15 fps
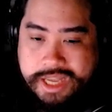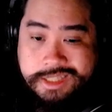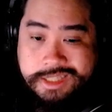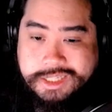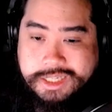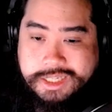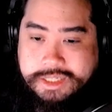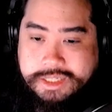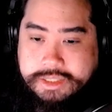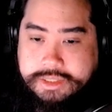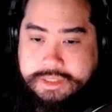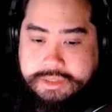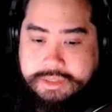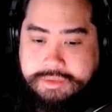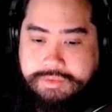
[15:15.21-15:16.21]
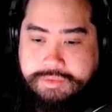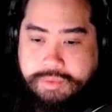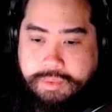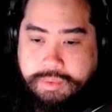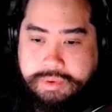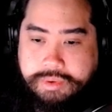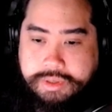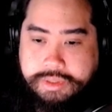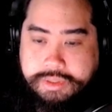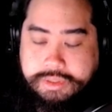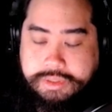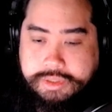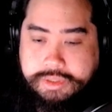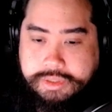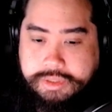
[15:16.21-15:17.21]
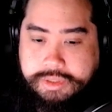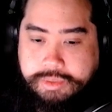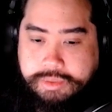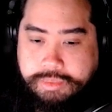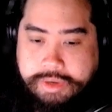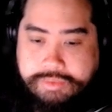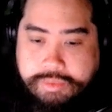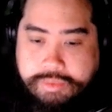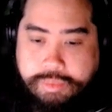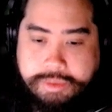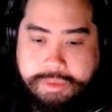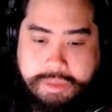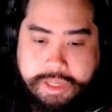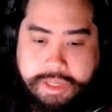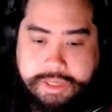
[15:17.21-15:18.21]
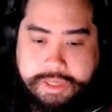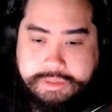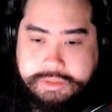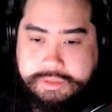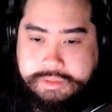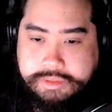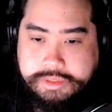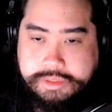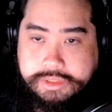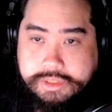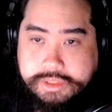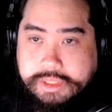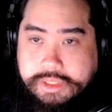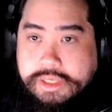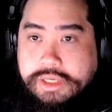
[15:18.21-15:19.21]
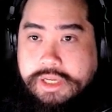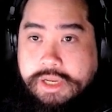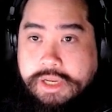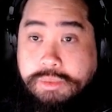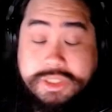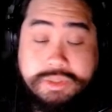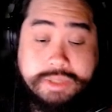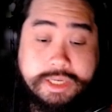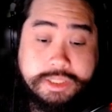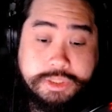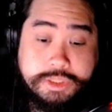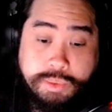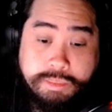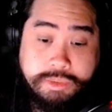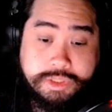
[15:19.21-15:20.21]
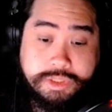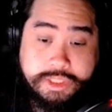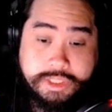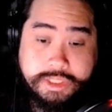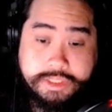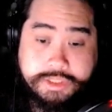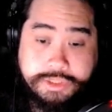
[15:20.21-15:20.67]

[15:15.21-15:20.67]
tickets for whenever we're in plat, and we still got 2 more tickets to